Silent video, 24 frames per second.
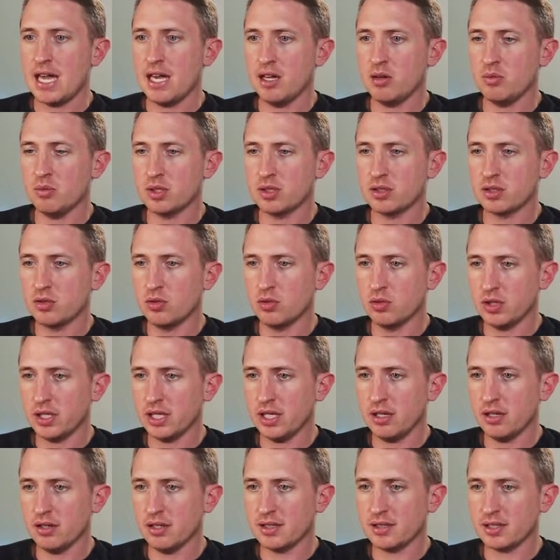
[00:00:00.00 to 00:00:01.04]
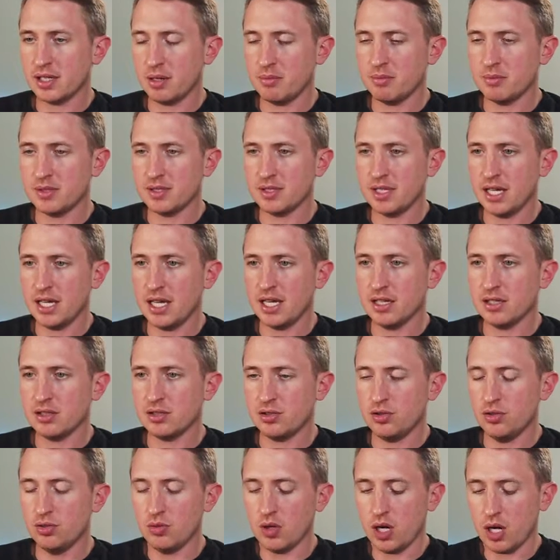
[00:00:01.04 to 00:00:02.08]
And what's cool here is I'm
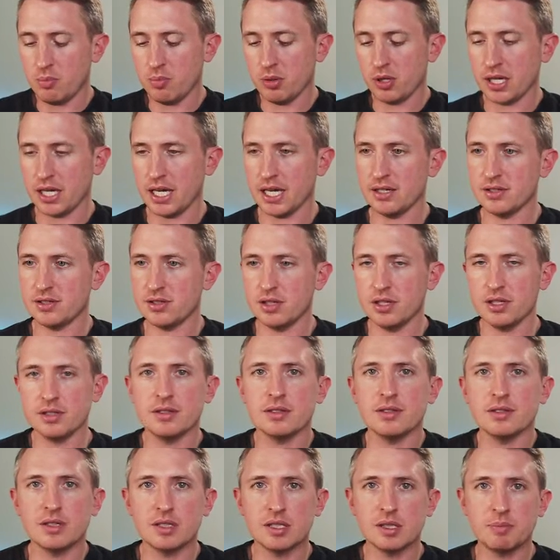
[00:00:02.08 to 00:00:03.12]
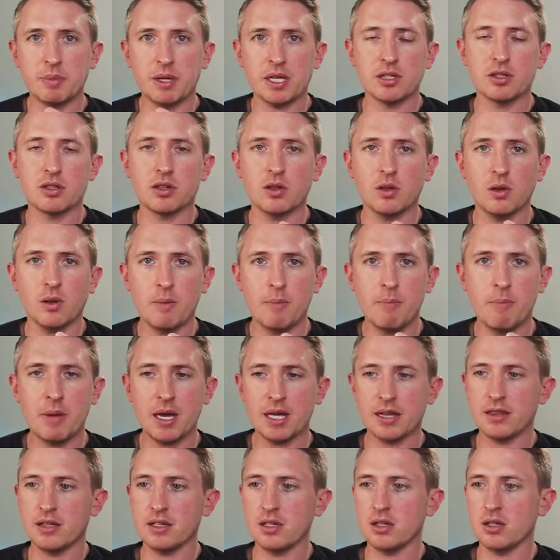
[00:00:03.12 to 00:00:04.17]
saying to uppercase. So this is a special
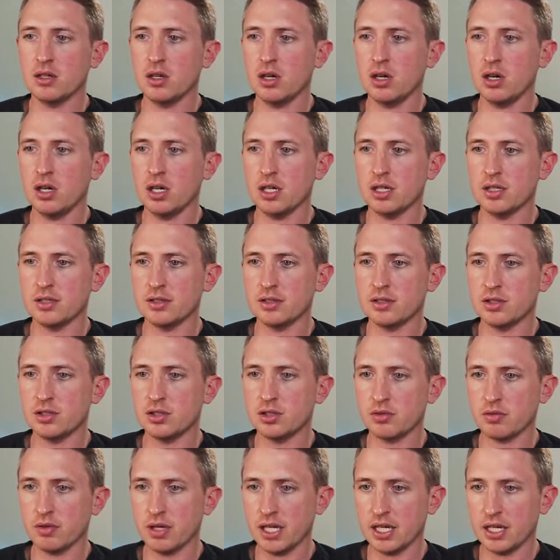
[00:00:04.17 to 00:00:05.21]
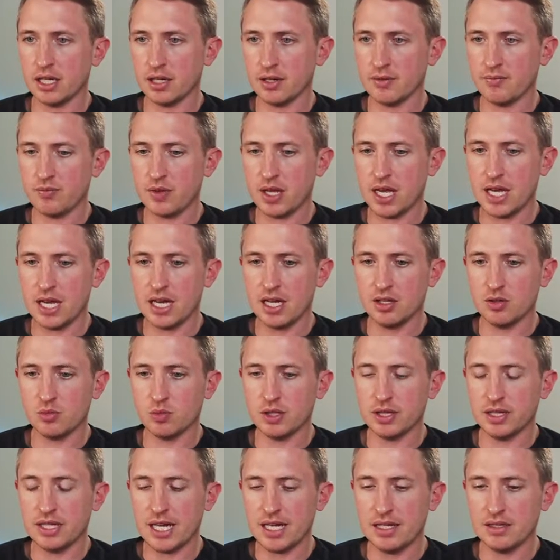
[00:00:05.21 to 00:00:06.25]
method on string. And
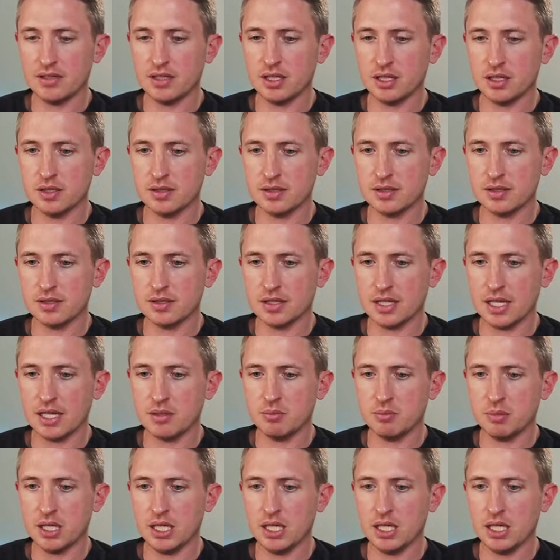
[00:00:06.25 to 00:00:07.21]
what that does is